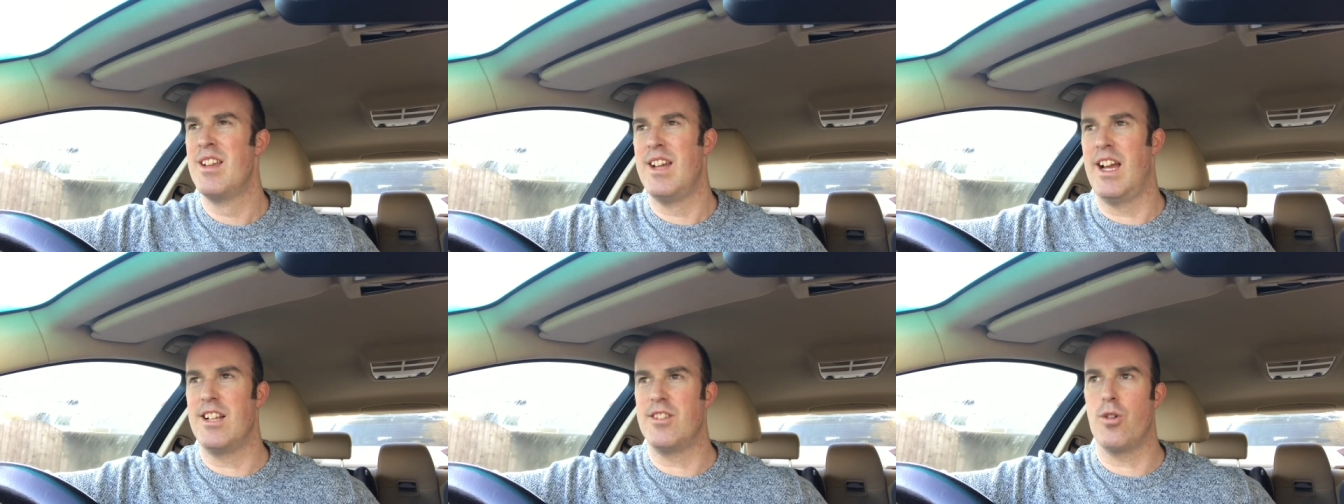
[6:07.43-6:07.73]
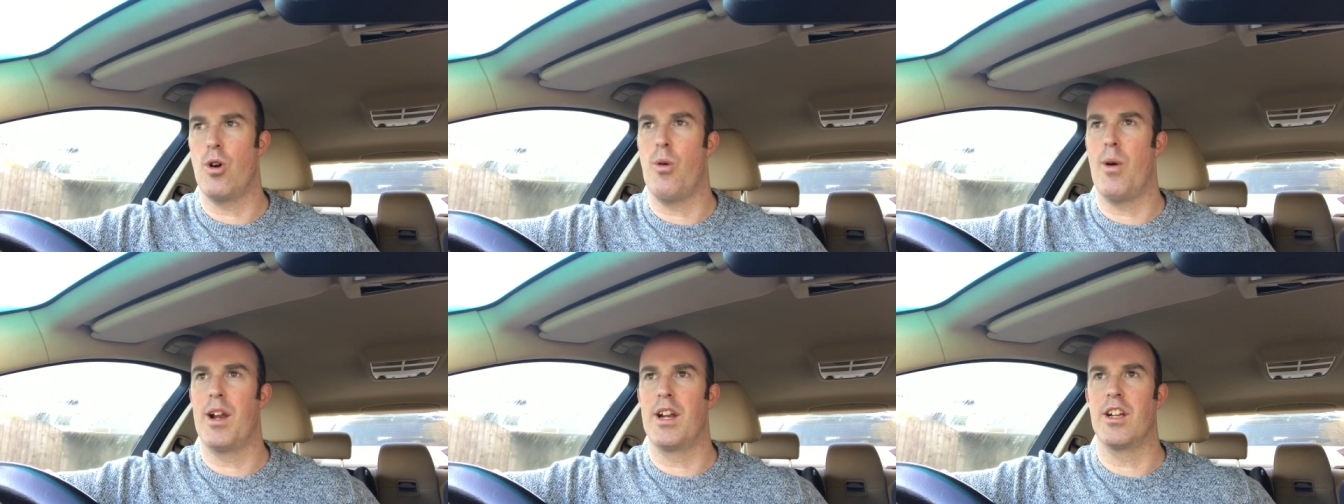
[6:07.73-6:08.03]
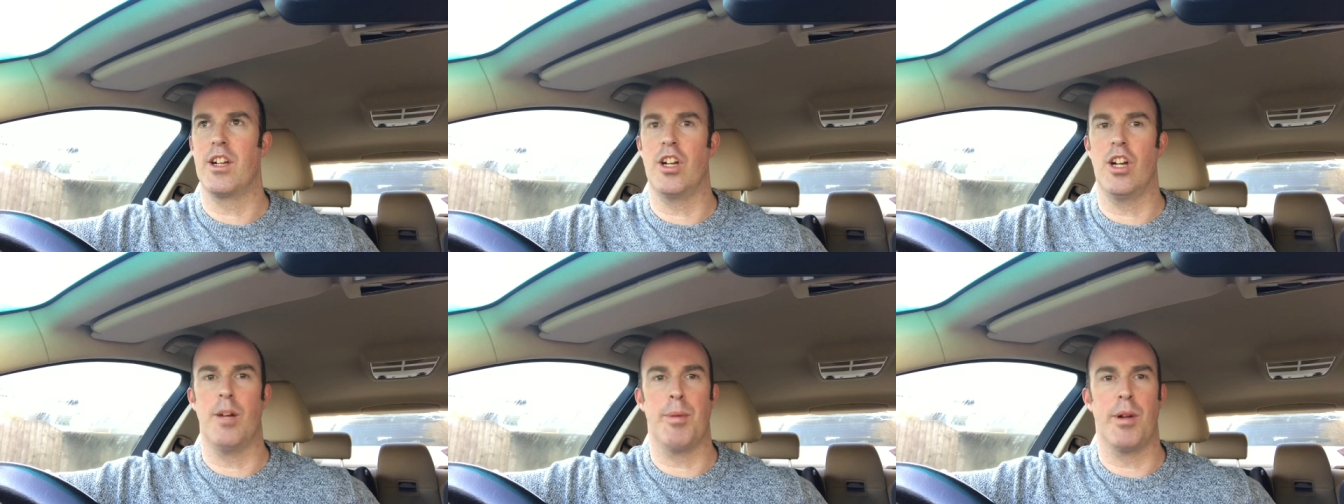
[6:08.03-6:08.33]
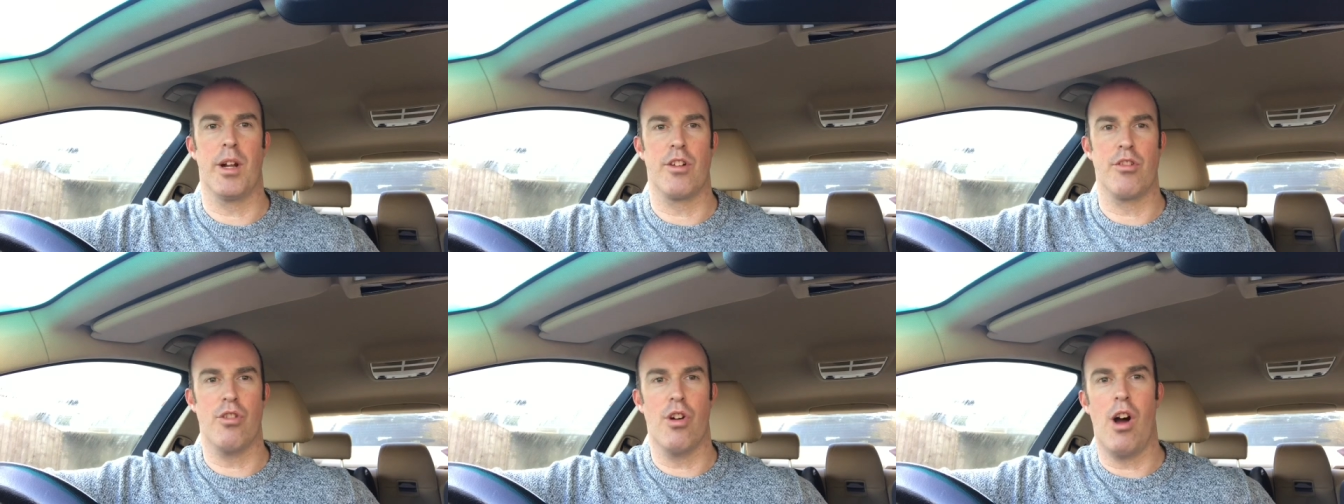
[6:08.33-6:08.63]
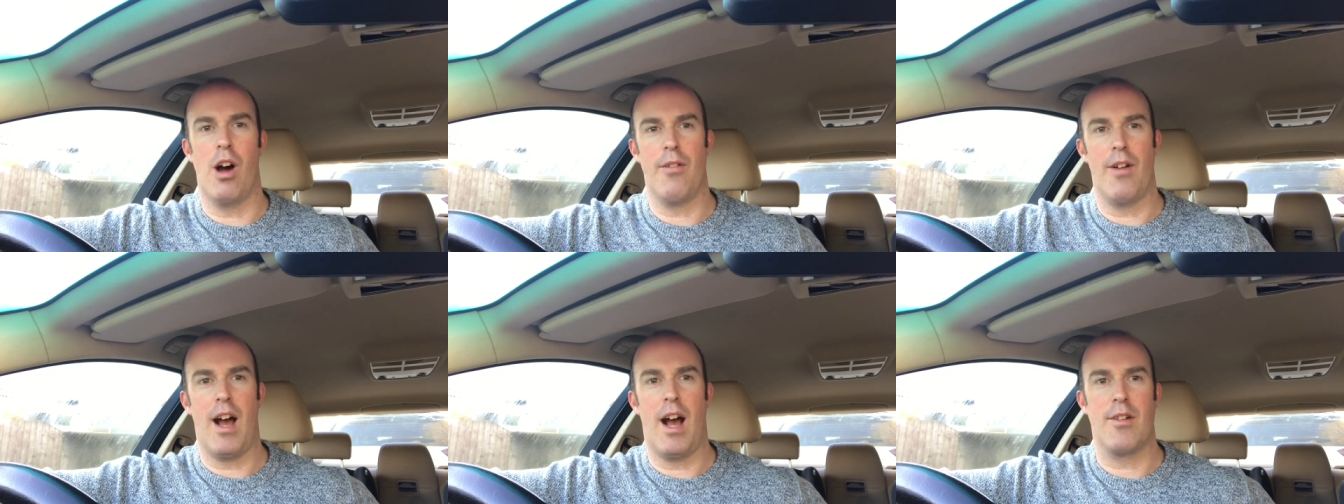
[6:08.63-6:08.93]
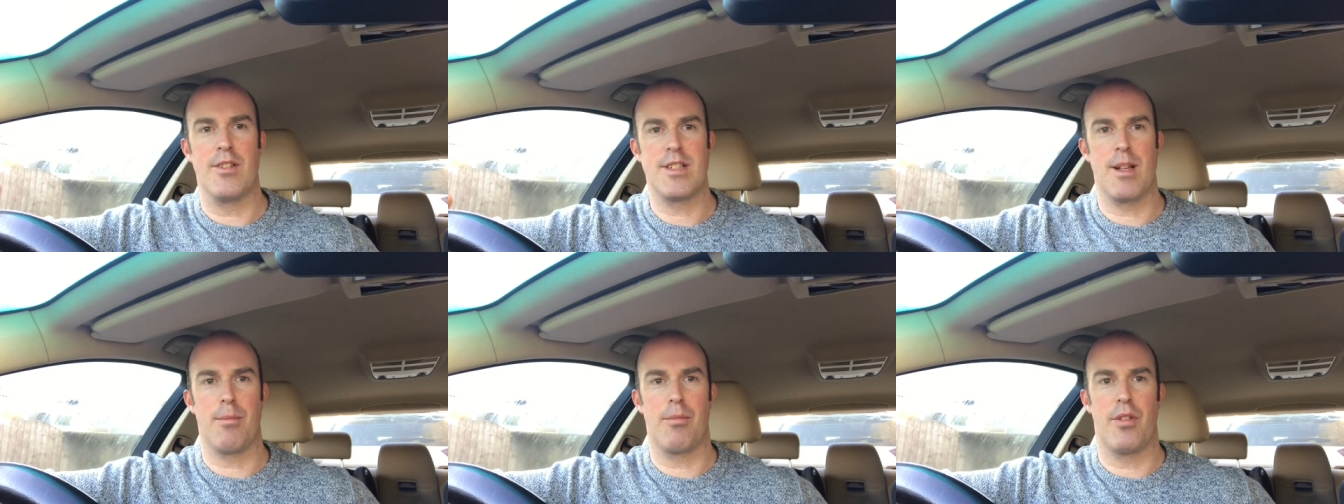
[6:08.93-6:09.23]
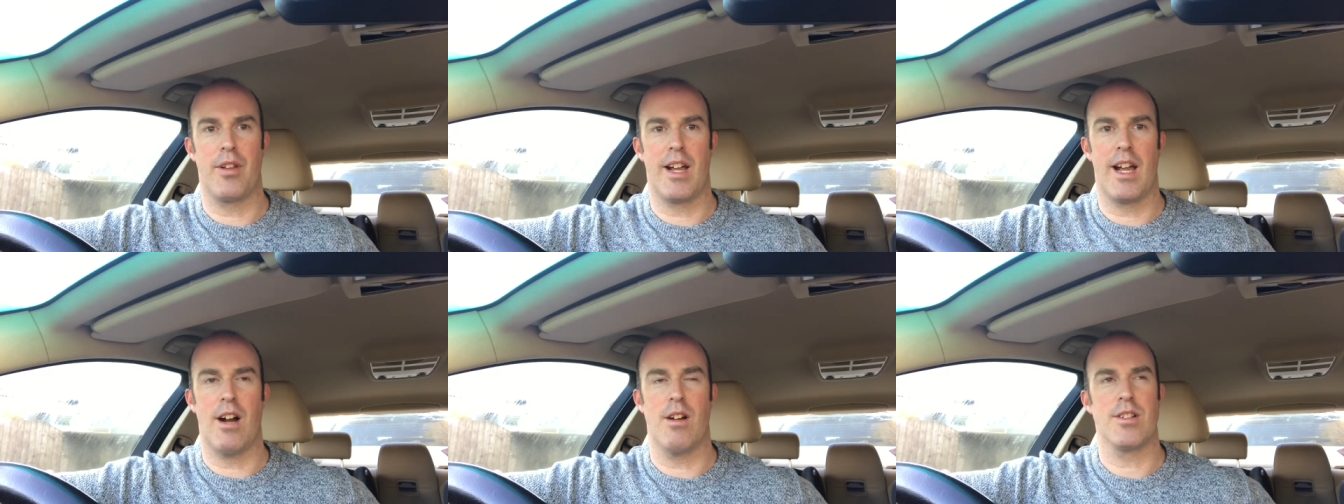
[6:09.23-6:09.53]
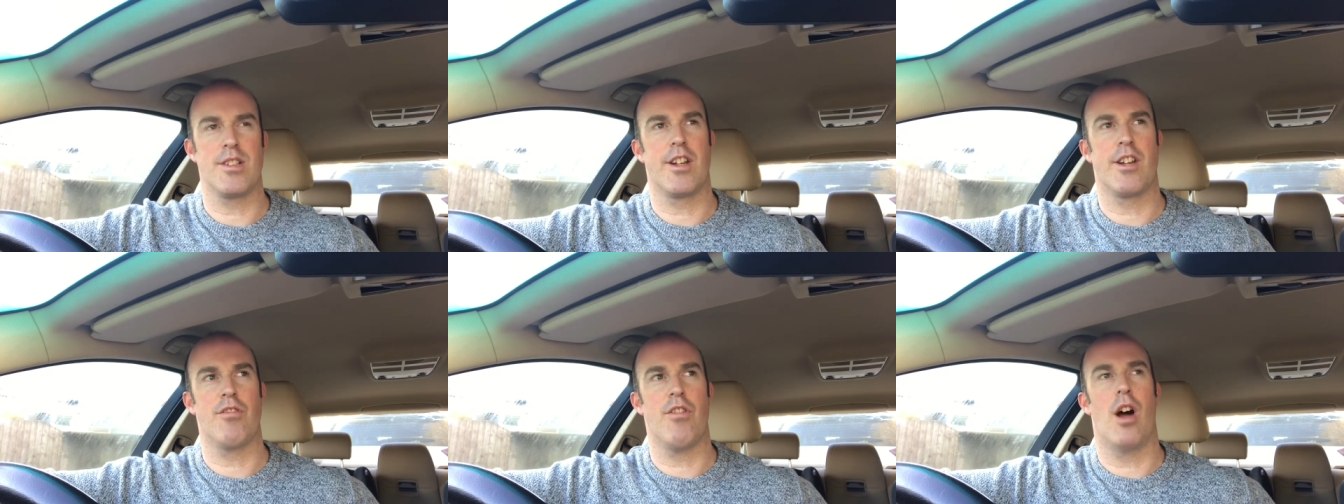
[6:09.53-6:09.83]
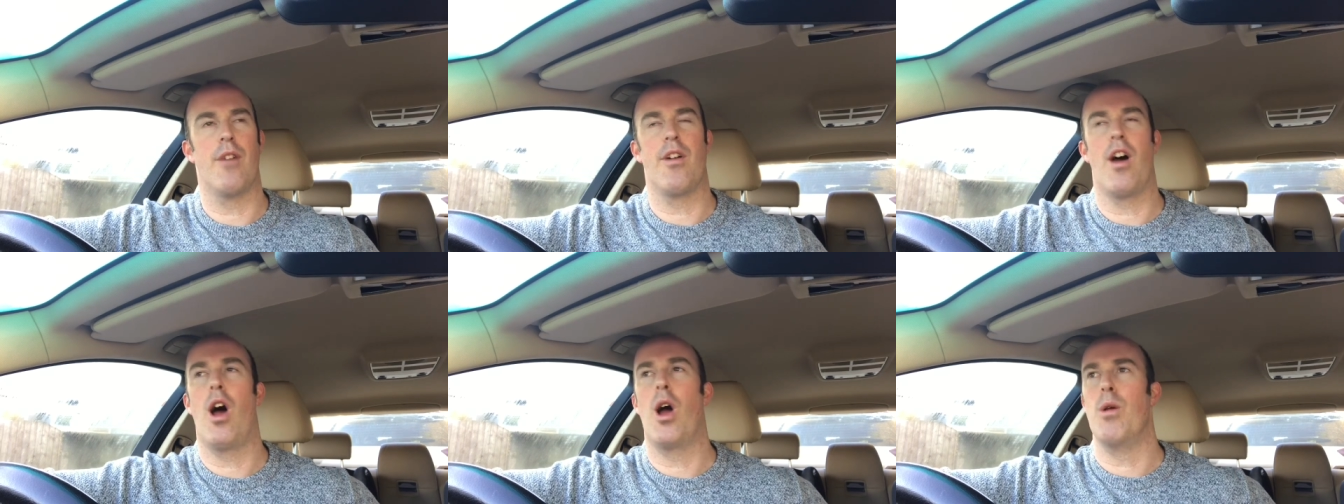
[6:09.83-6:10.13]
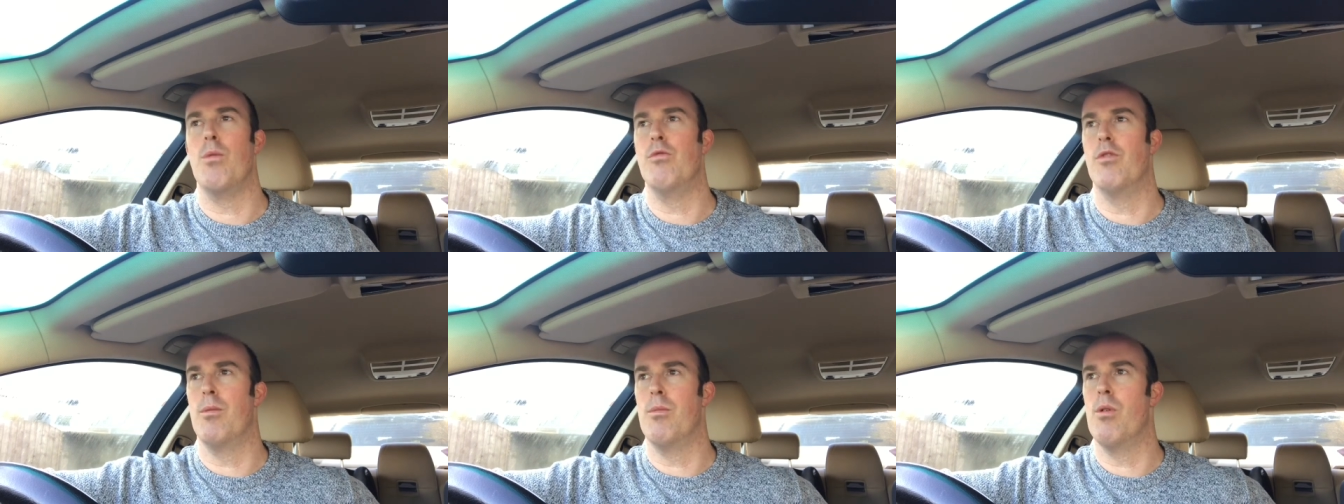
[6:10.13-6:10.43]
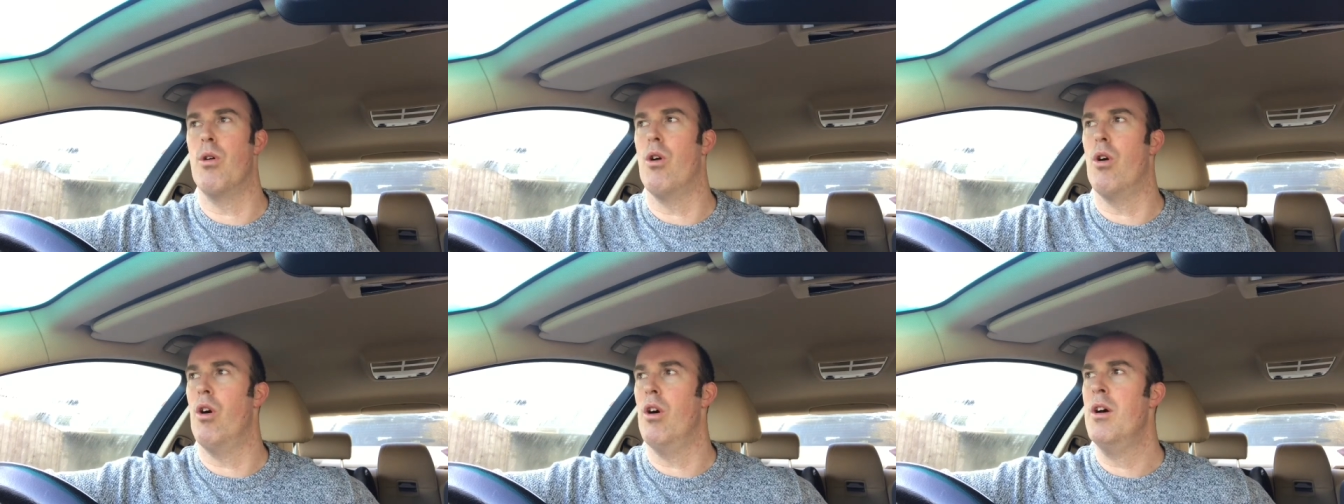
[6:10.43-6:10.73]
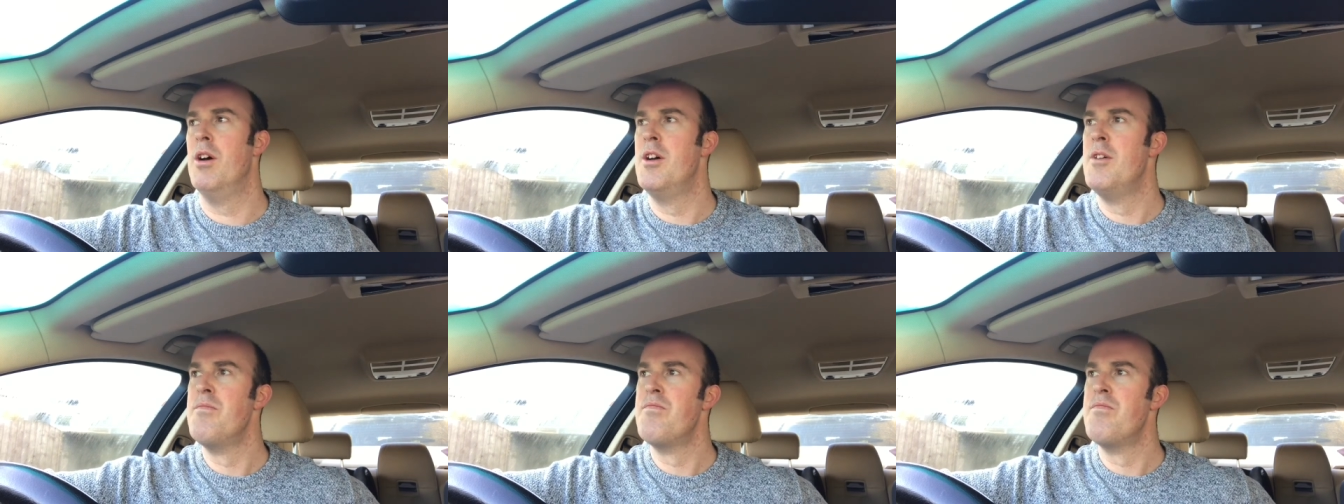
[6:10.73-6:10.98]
it's all well and good, but I'd rather have something else. I'd rather hope for more.